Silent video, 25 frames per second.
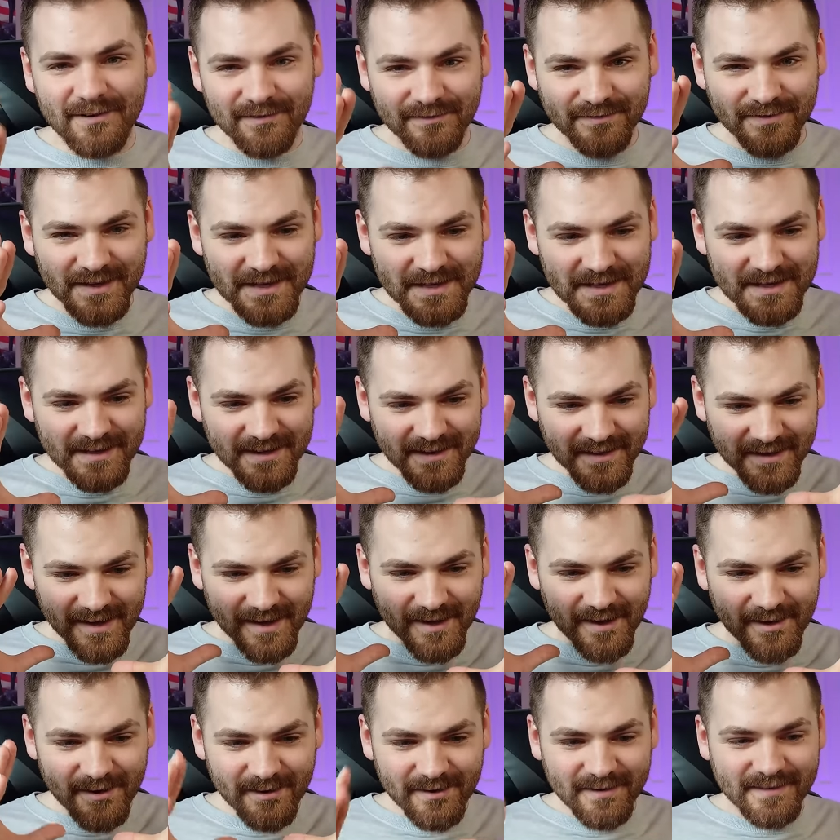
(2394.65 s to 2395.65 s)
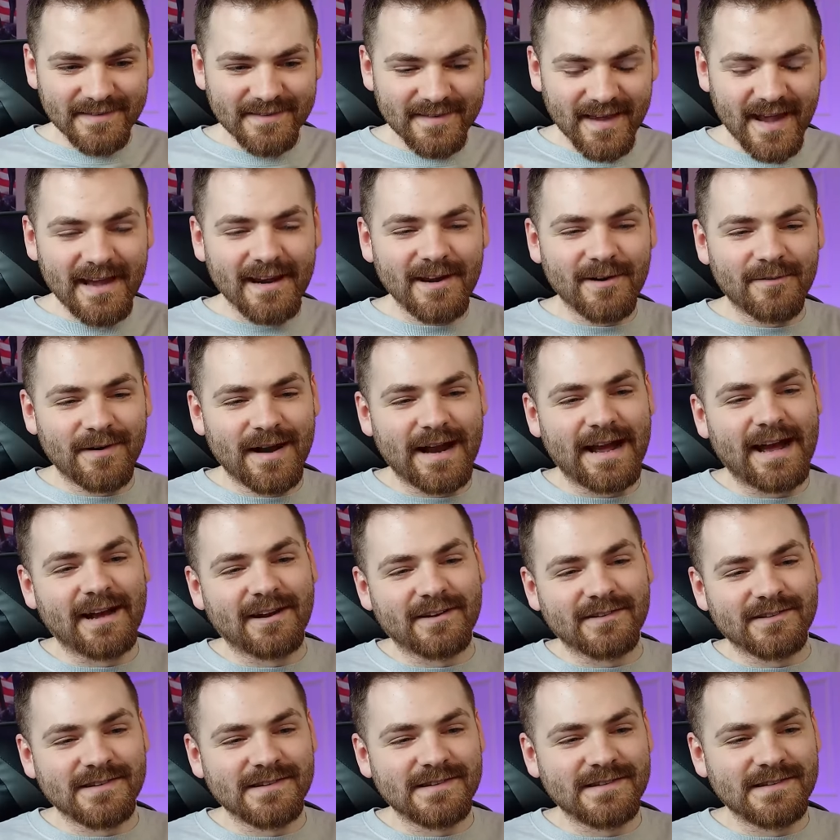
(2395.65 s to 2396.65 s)
of Taylor
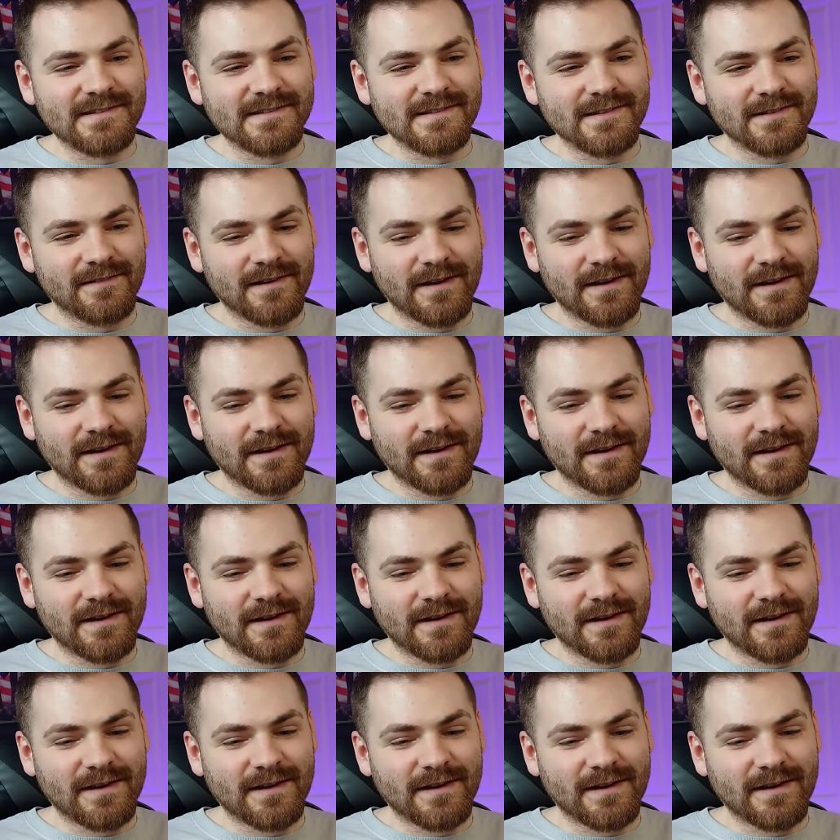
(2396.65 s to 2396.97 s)
reactions.